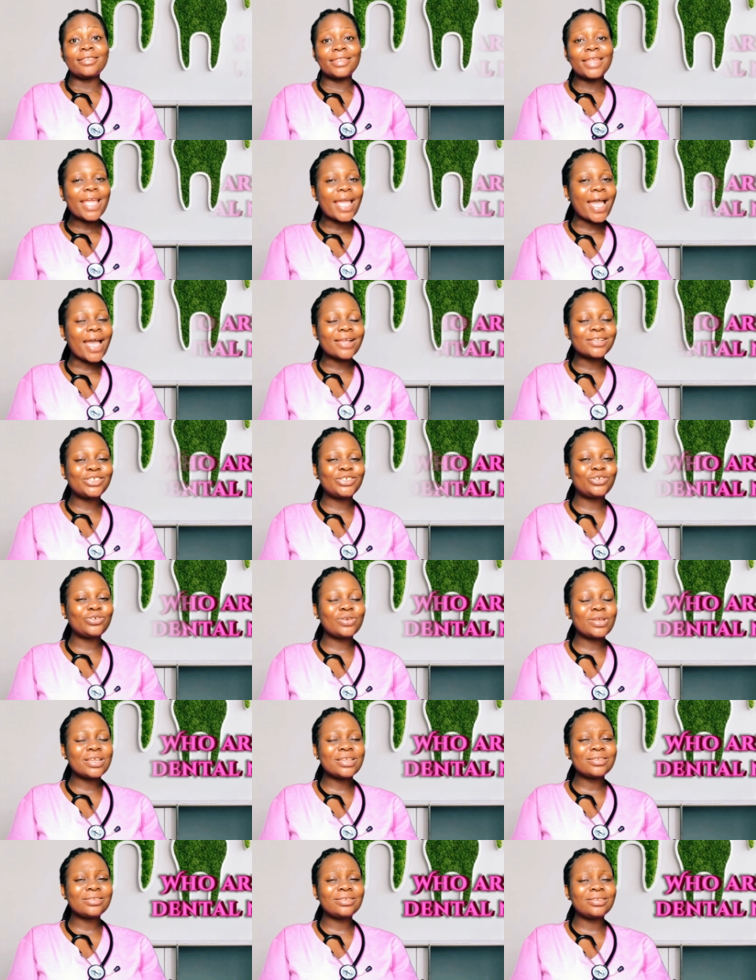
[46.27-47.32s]
They are
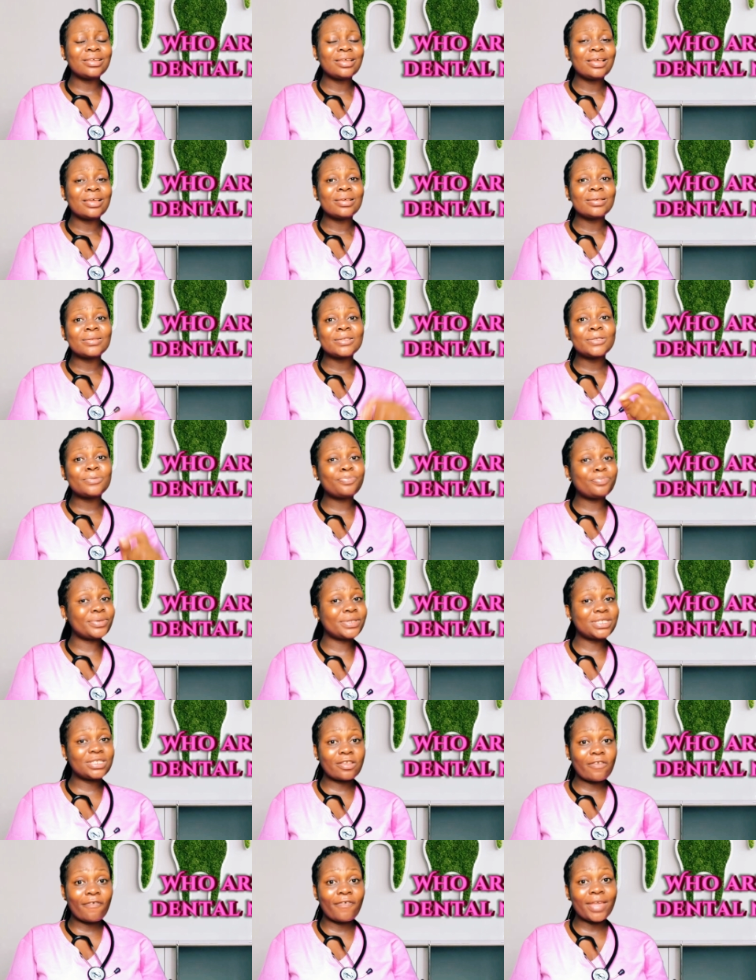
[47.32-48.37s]
trained
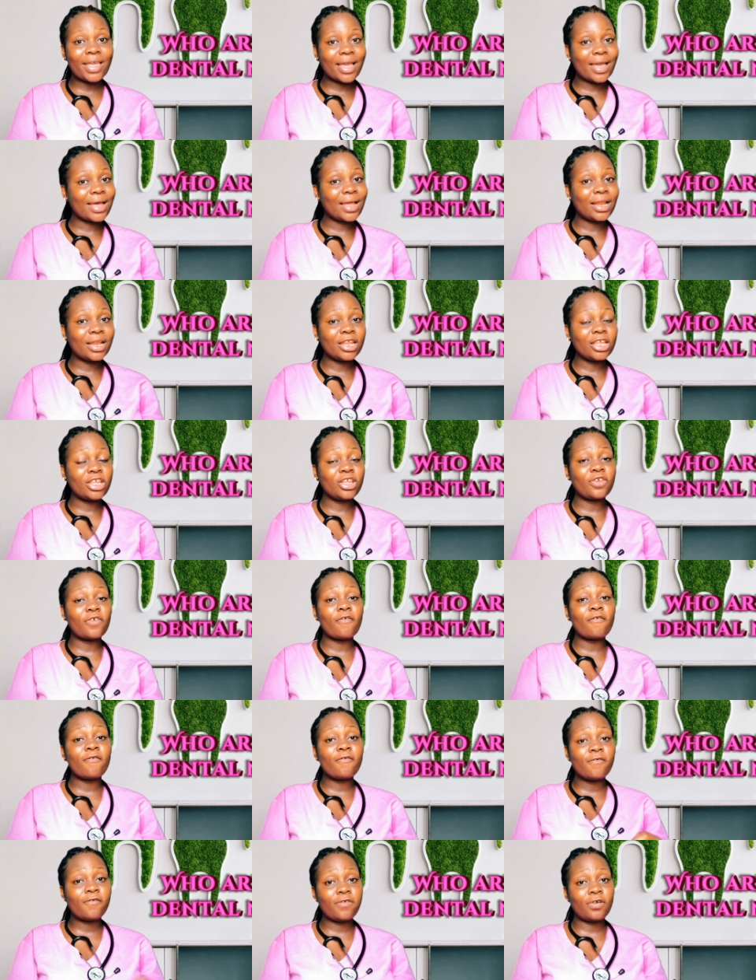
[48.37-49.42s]
specifically
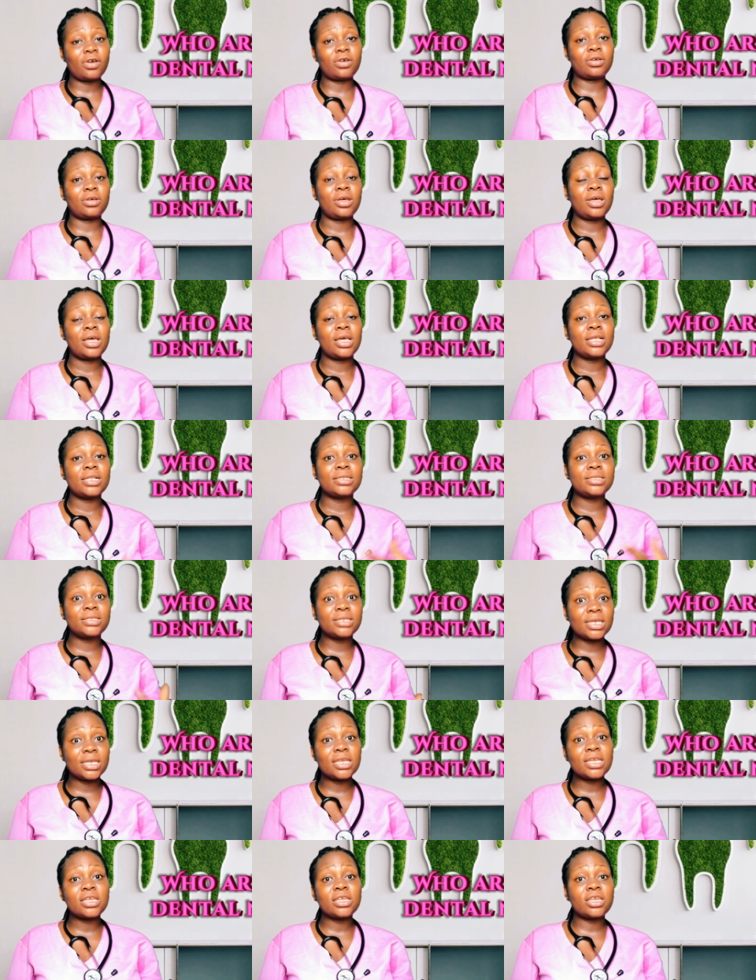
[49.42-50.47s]
for
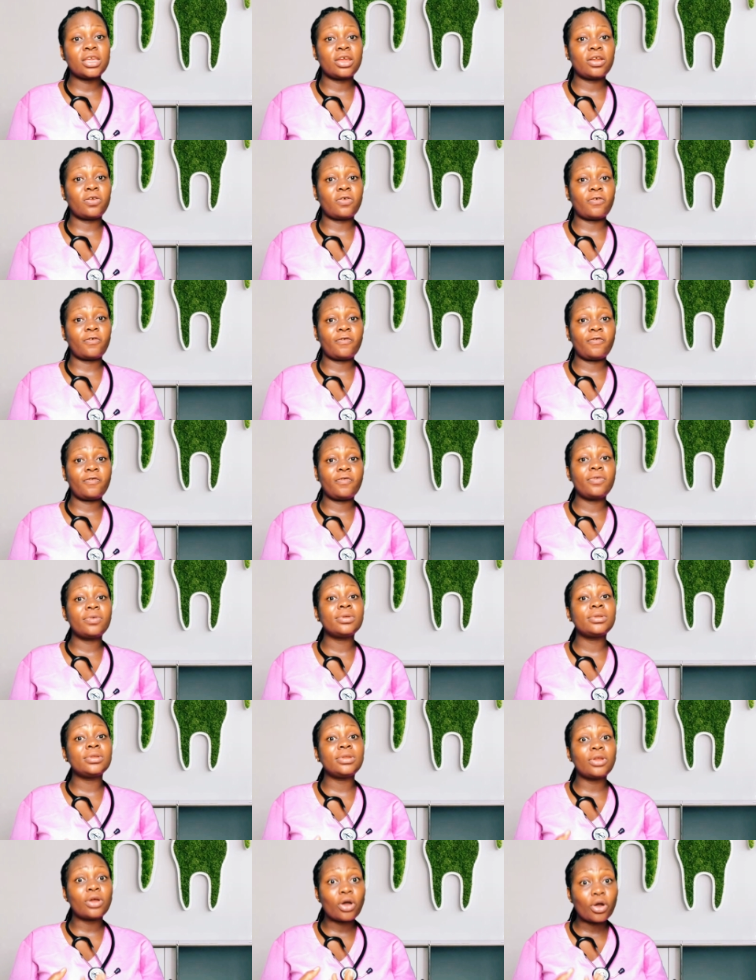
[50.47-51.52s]
taking care of
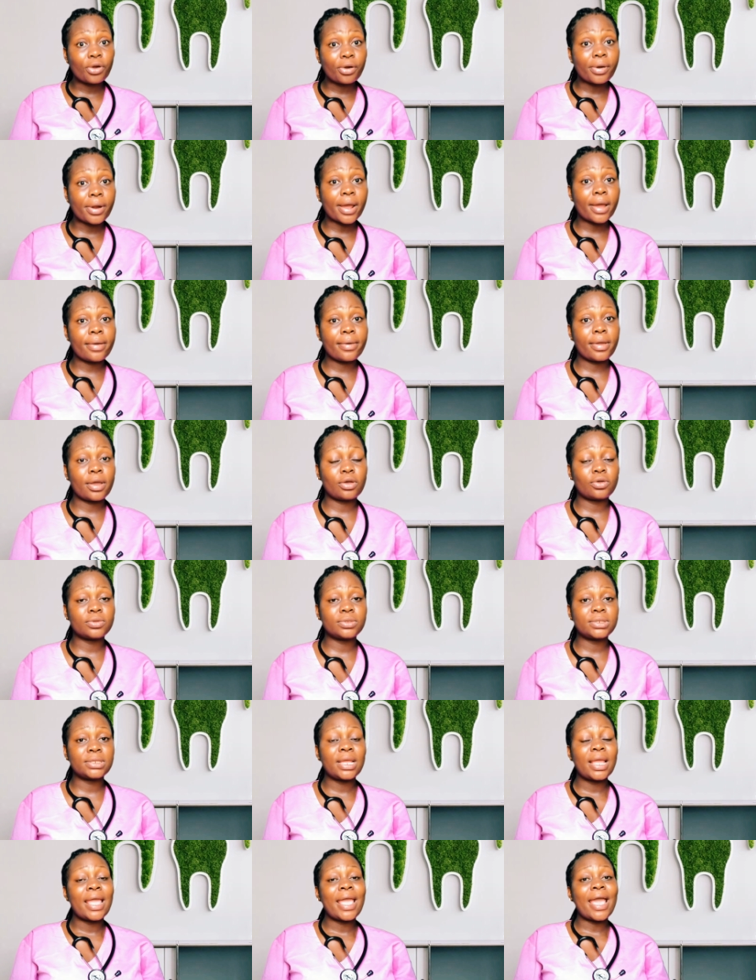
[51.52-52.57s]
the oral health